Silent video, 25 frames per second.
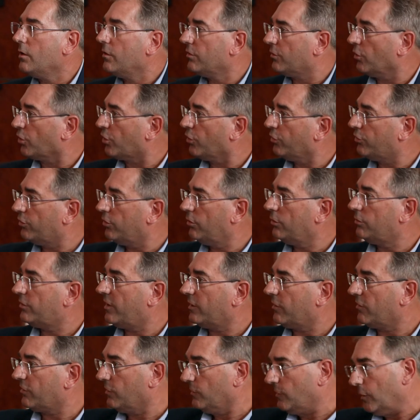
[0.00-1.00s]
So could you
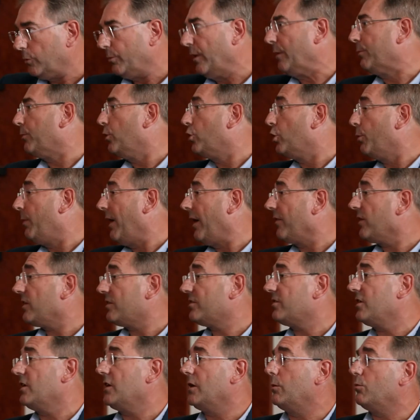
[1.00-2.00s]
tell us a little bit more about the
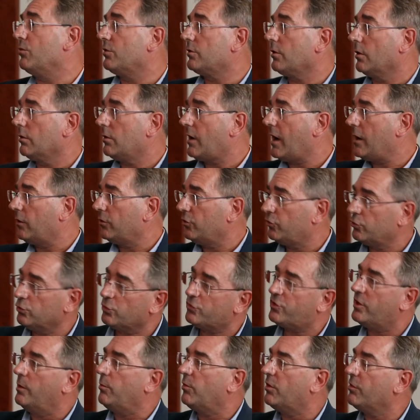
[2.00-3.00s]
team? So how is
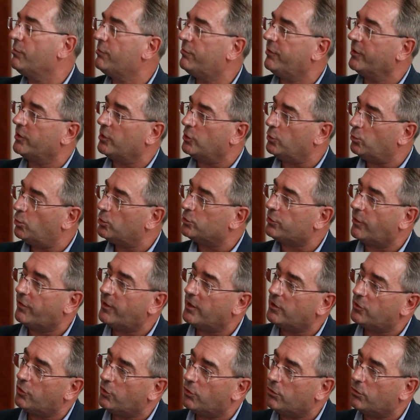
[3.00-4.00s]
your team configured and what do they do?